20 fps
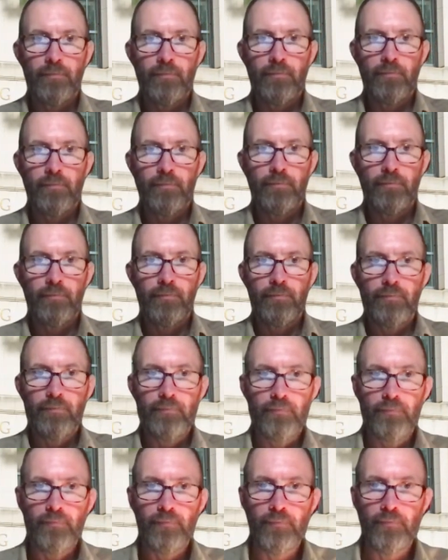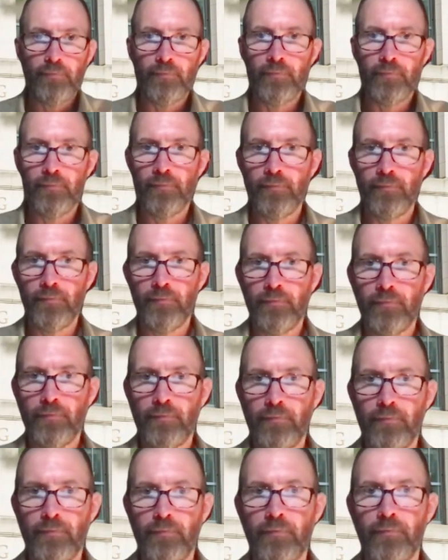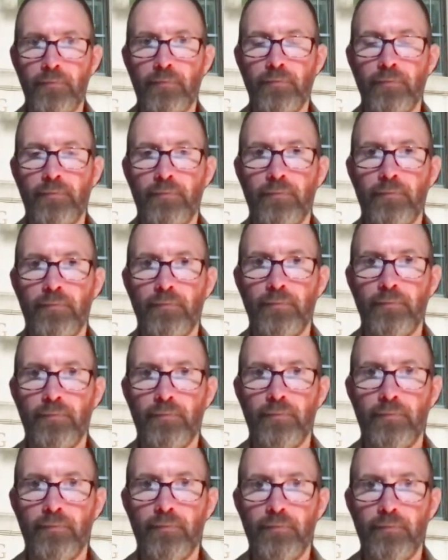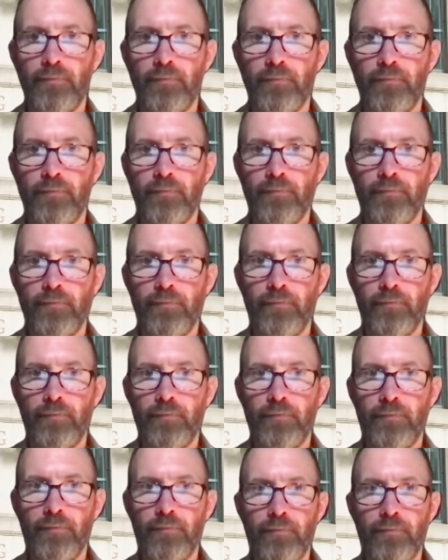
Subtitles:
The person shown says nothing.